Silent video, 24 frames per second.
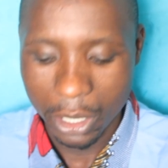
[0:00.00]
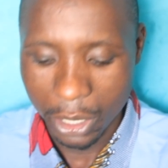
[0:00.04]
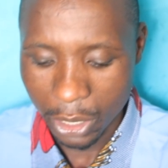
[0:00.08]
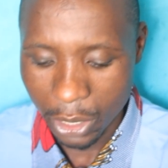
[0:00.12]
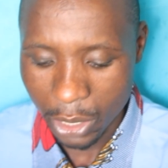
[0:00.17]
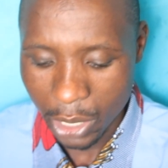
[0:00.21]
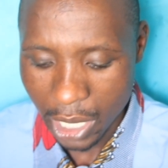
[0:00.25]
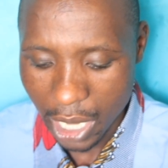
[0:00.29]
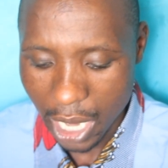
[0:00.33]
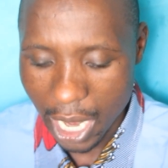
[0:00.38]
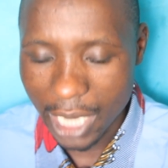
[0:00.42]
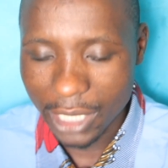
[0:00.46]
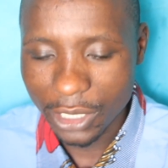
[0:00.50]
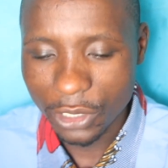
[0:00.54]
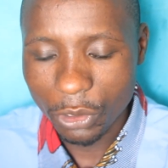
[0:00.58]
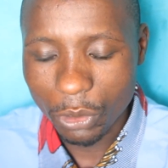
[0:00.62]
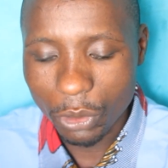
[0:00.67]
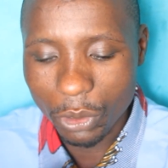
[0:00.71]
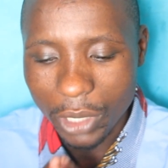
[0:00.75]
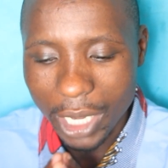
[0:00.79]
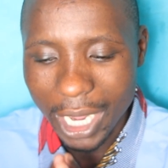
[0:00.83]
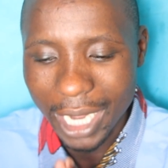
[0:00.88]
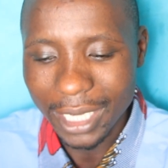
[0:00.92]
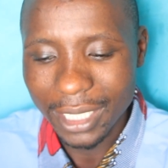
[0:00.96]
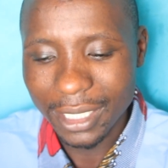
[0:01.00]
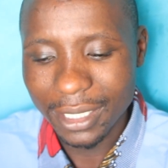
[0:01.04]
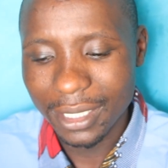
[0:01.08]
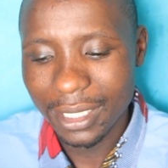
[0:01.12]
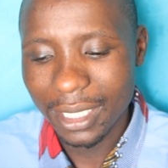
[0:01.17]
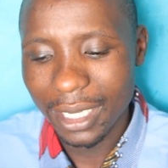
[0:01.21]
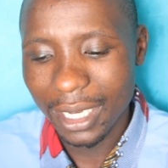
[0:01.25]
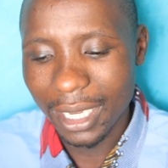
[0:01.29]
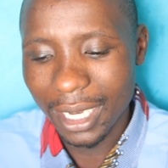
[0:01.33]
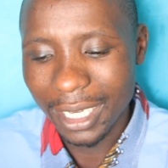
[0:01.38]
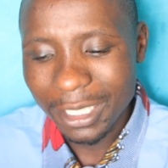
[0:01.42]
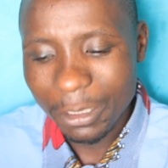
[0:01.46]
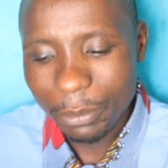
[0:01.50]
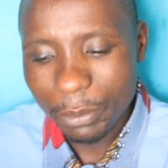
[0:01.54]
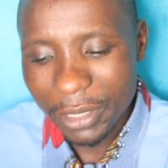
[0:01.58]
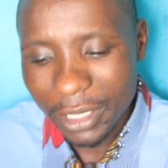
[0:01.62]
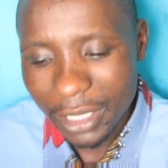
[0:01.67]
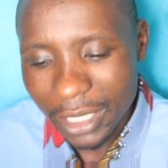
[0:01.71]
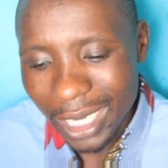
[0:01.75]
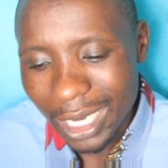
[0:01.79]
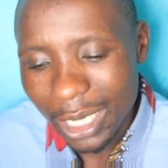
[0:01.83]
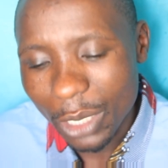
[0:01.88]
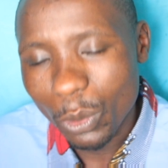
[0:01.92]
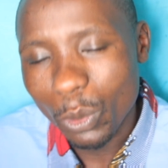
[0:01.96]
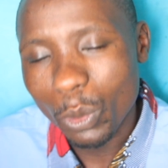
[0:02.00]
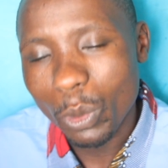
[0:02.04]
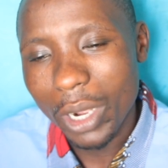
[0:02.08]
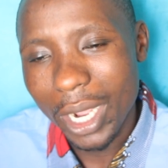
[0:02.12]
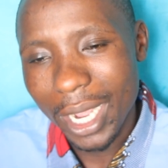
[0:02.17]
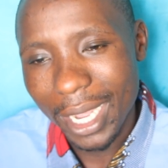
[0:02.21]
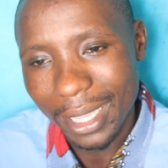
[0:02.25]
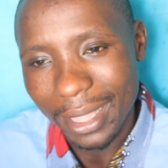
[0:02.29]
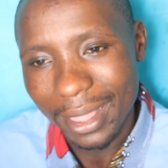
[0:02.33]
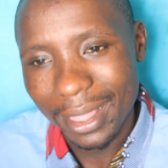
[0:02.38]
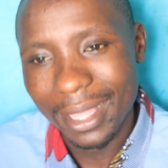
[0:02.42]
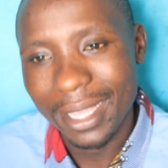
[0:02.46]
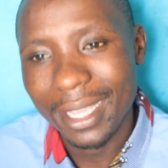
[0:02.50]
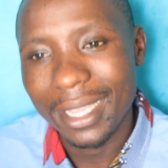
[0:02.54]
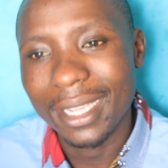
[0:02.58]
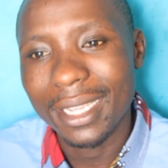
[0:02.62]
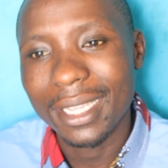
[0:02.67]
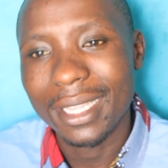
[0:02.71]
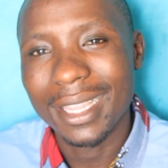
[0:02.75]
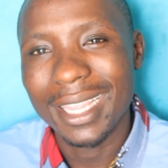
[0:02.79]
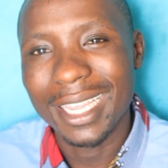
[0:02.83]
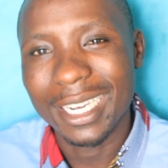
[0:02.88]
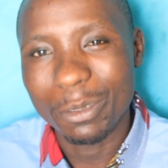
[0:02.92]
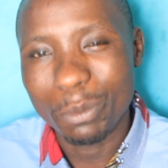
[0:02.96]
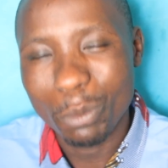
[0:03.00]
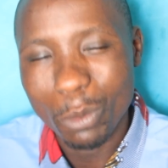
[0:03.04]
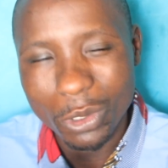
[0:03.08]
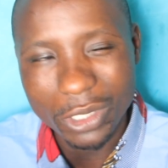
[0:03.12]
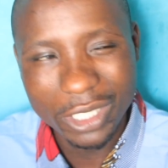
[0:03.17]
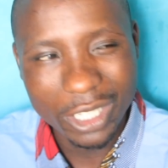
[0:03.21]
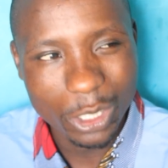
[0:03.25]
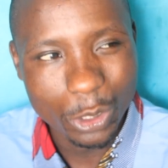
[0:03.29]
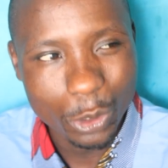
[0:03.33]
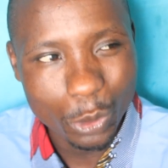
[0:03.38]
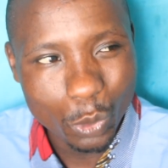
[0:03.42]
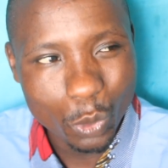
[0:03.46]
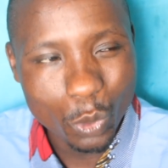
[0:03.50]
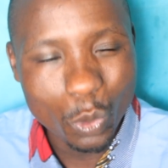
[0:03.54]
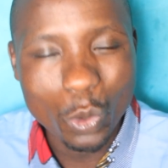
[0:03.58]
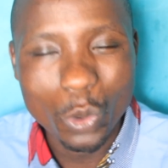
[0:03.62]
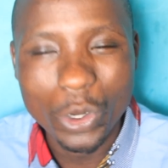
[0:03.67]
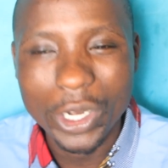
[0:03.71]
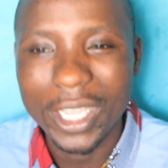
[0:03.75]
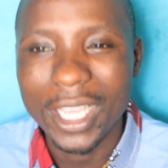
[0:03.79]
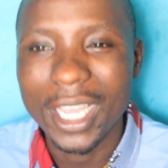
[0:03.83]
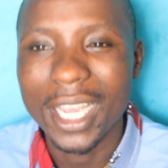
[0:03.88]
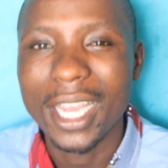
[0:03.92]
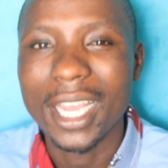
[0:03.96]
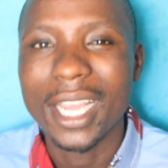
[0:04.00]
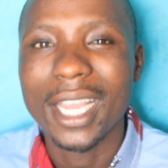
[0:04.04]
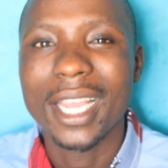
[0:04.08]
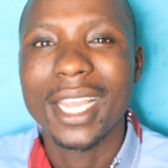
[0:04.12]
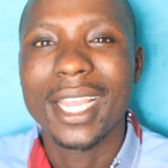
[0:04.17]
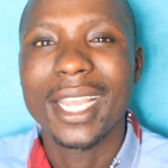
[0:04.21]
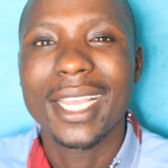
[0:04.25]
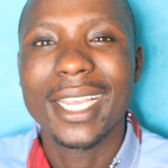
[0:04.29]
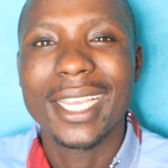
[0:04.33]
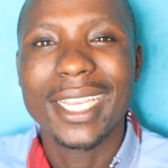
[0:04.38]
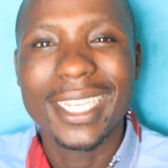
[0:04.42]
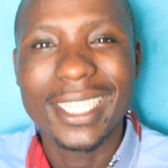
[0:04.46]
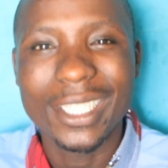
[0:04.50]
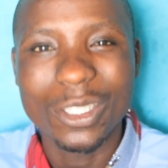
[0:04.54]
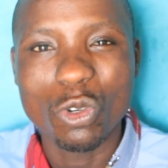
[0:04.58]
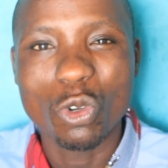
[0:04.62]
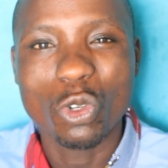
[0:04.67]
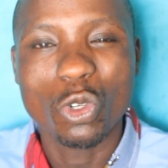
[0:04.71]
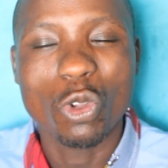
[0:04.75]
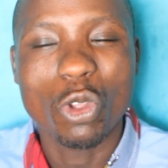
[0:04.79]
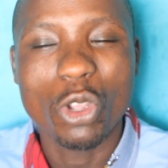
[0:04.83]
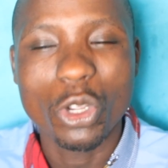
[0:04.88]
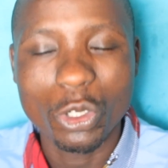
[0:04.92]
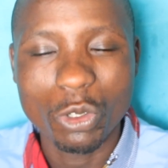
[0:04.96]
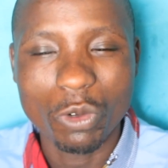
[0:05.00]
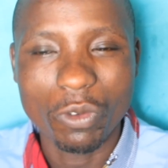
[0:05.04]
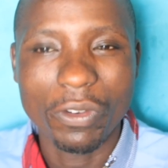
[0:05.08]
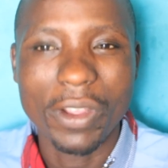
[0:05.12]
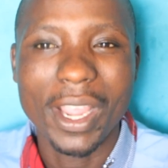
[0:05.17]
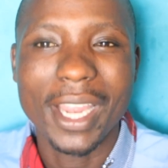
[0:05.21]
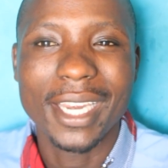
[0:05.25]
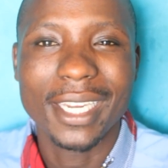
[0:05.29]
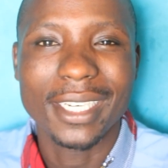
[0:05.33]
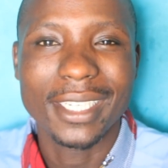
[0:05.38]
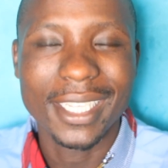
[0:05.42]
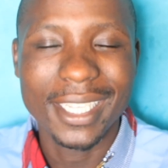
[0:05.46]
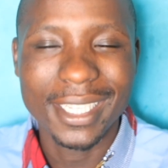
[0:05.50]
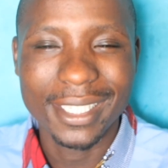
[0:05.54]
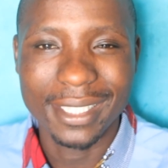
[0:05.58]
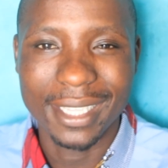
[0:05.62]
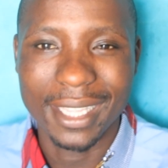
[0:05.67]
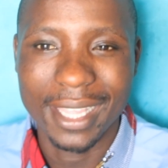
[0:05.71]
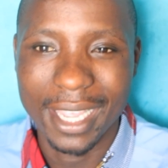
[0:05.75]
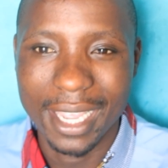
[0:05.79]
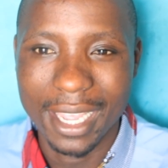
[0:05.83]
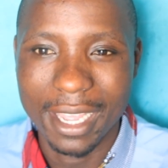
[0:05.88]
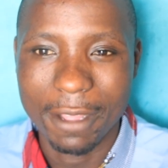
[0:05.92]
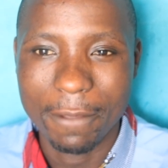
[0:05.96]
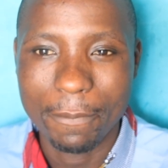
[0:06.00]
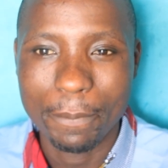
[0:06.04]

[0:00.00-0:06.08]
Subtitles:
And so, guys, let me tell you why I think that Moses Kuria is not going to find it easy there.